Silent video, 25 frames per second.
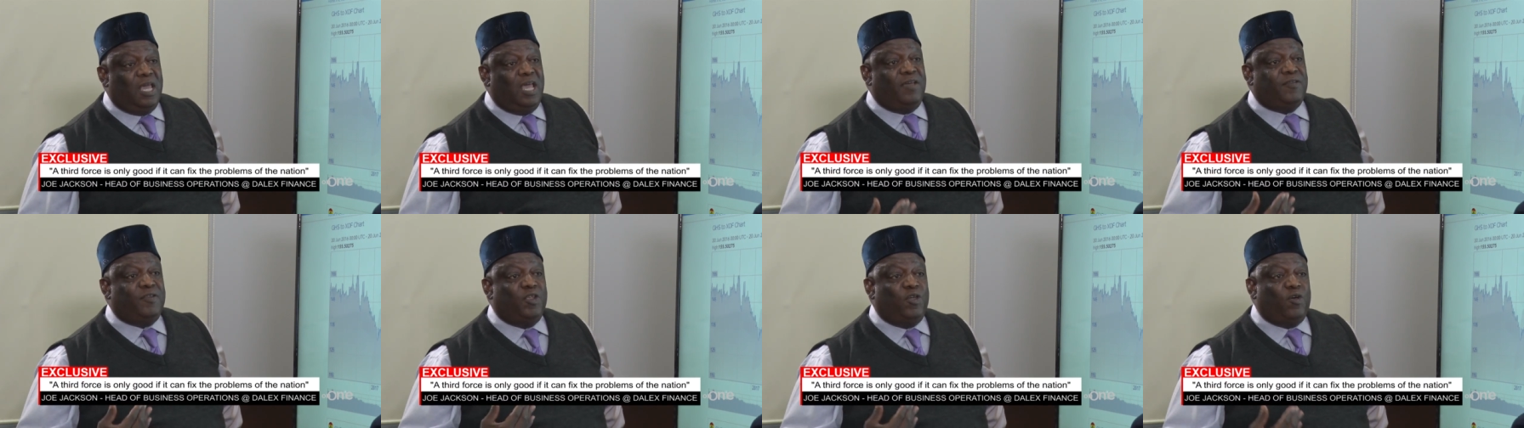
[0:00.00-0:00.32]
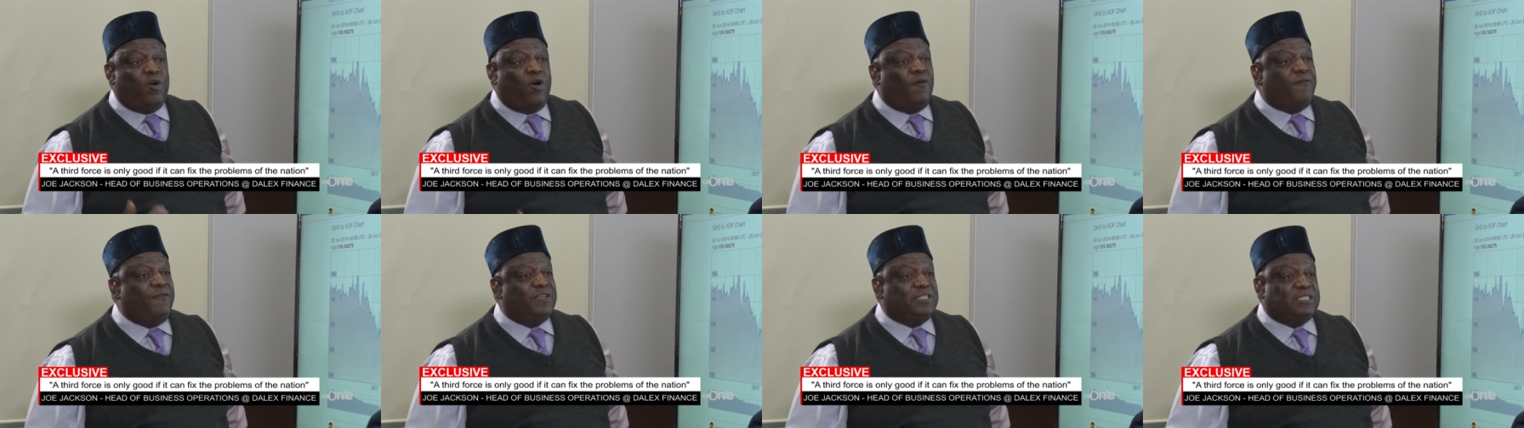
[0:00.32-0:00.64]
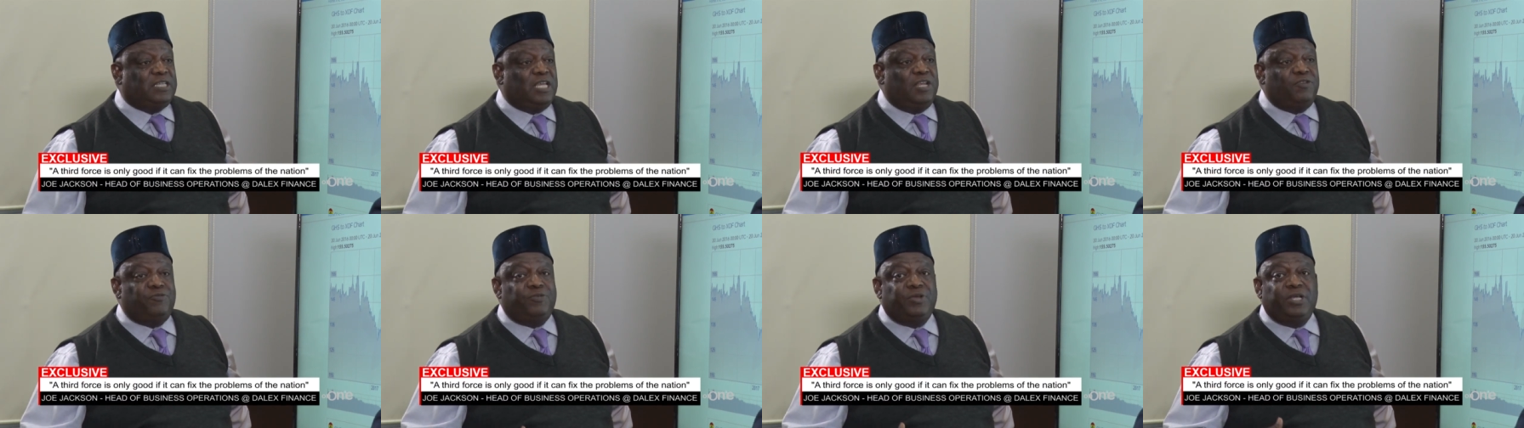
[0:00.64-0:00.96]
If it
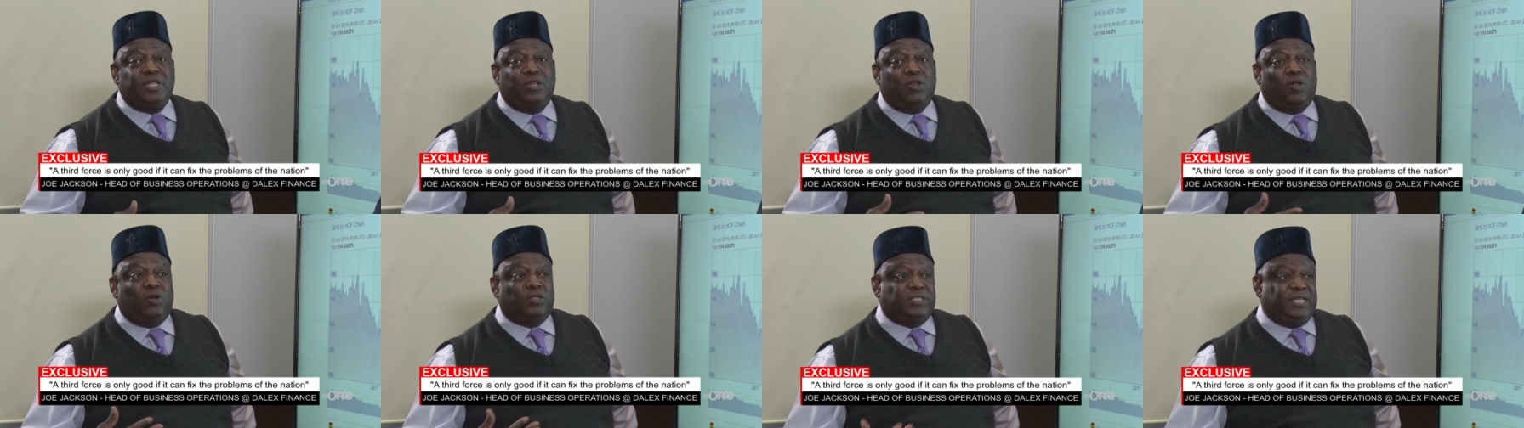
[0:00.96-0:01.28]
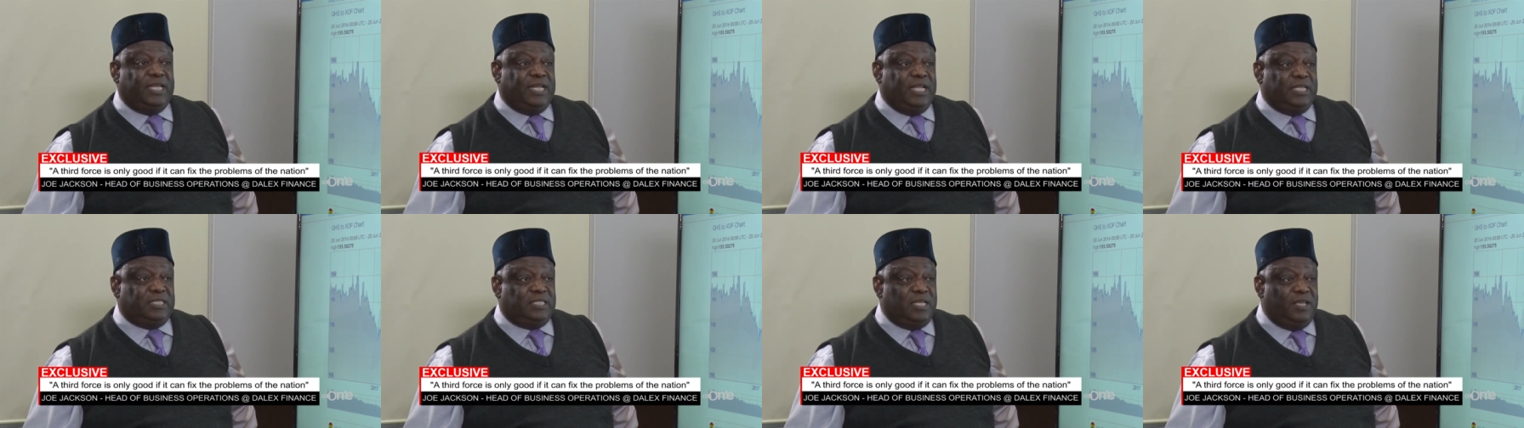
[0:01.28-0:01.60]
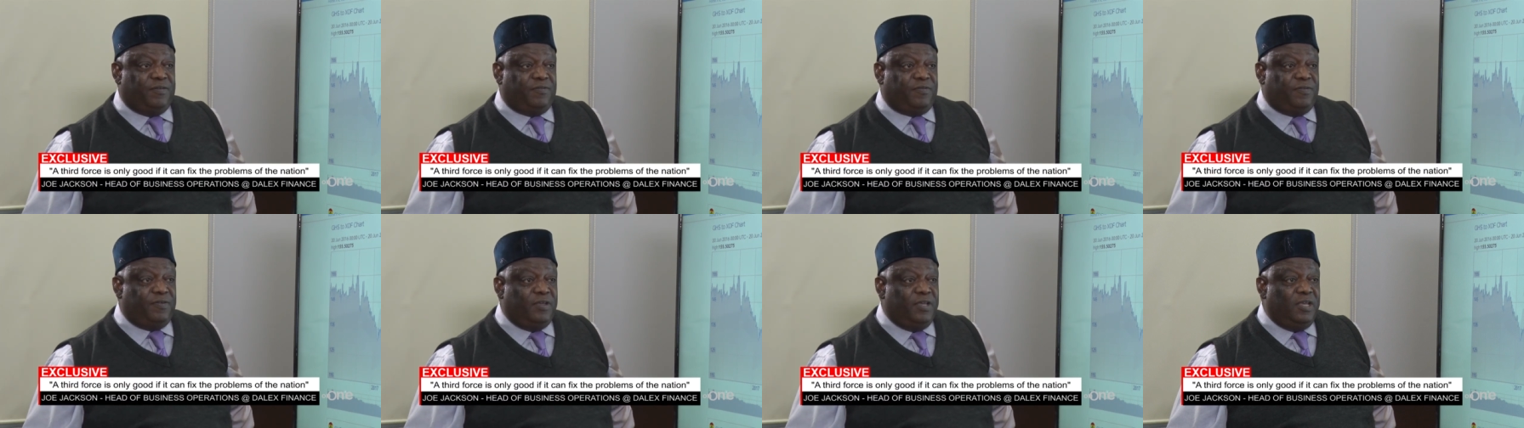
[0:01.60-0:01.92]
offers a real
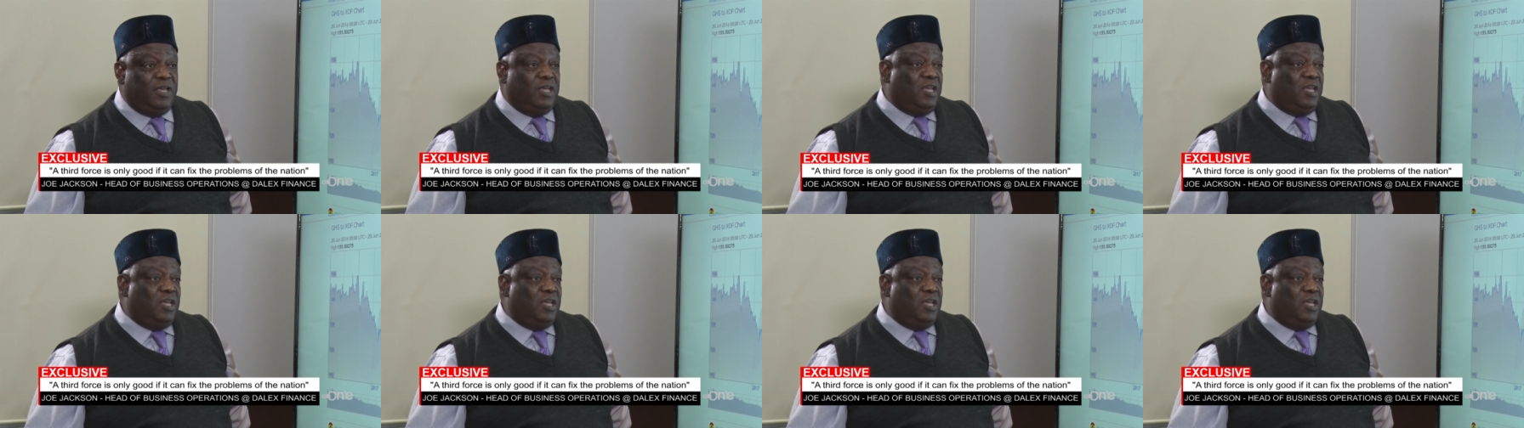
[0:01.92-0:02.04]
alternative.